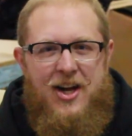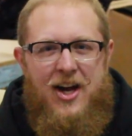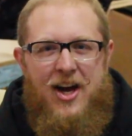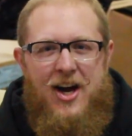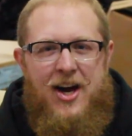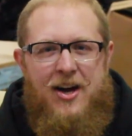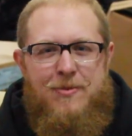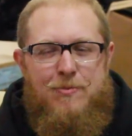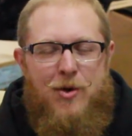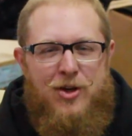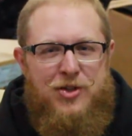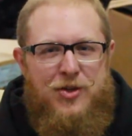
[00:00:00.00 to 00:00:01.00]

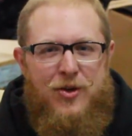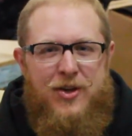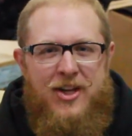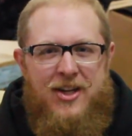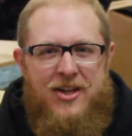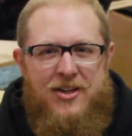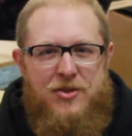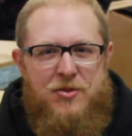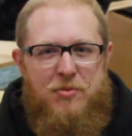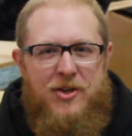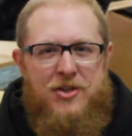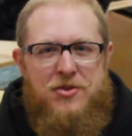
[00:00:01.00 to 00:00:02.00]
Mark Stokoe. I'm
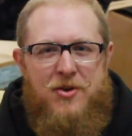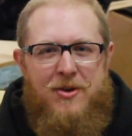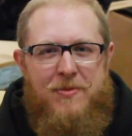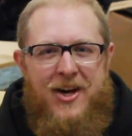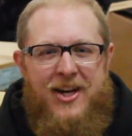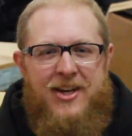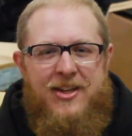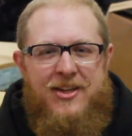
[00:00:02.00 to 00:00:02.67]
just playing Strike Back.